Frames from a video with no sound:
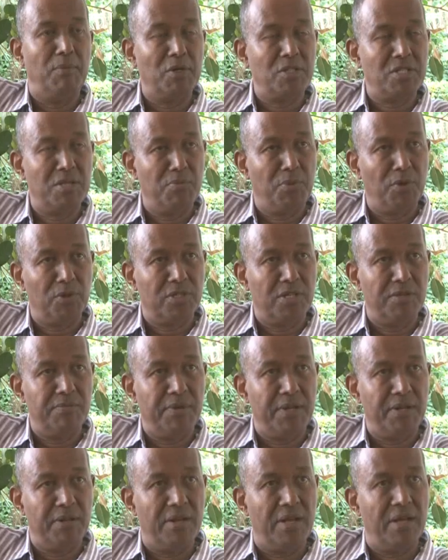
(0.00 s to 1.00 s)
most important
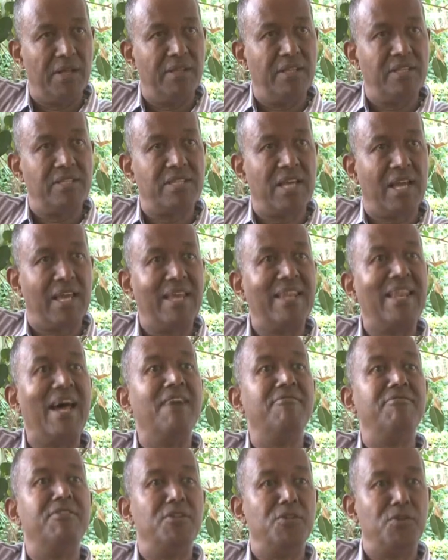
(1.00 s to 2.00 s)
being the 2nd
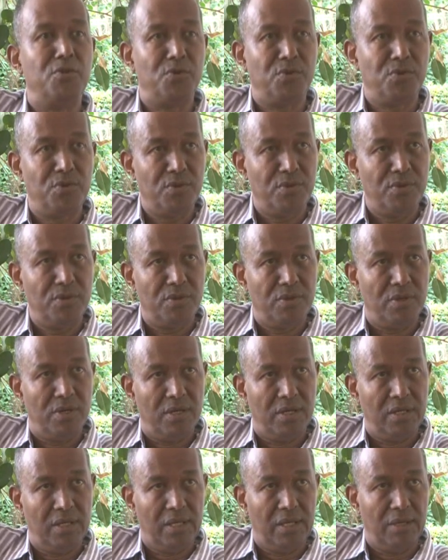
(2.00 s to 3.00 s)
Avenue
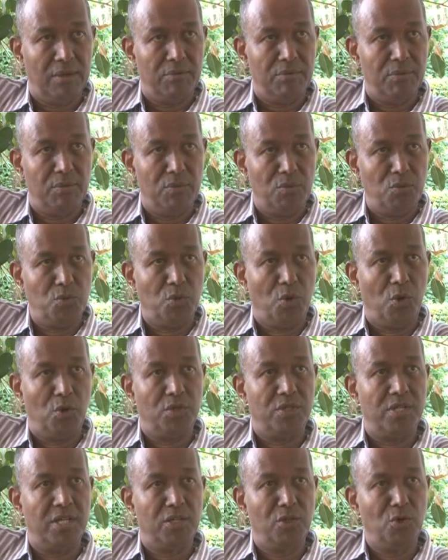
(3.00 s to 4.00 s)

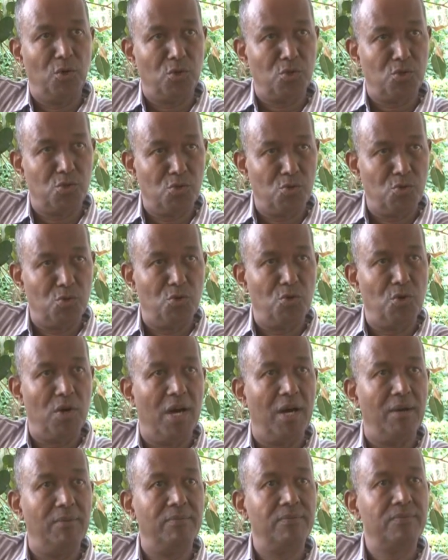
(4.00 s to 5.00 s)
road that goes
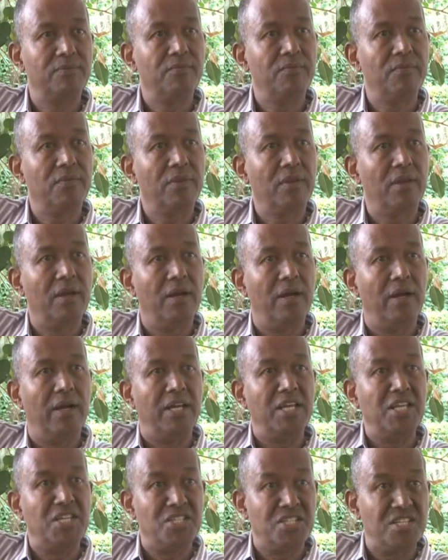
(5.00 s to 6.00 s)
through
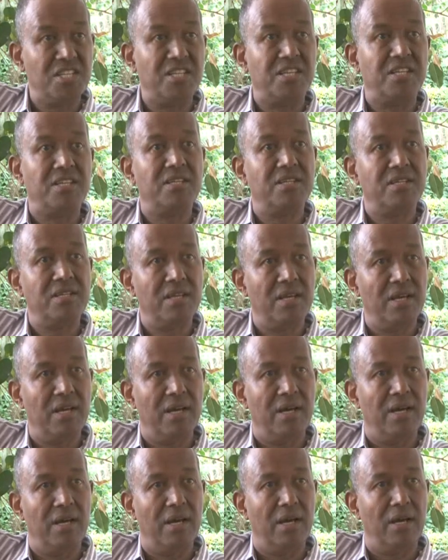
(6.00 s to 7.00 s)
Isli
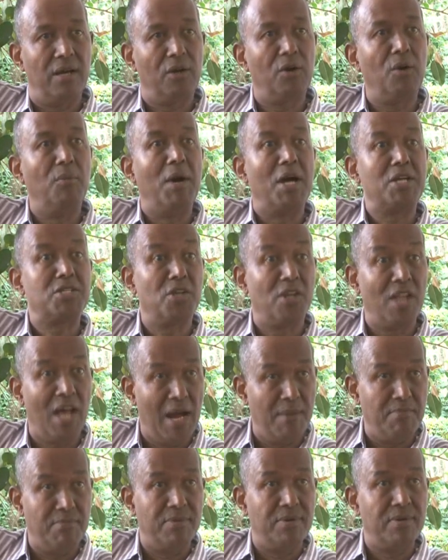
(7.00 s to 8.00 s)
commercial
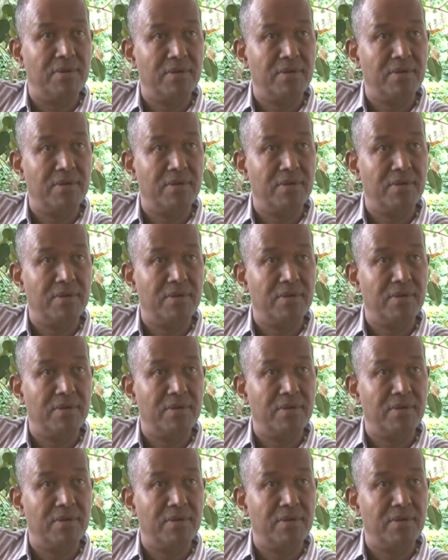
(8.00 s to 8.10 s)
hub.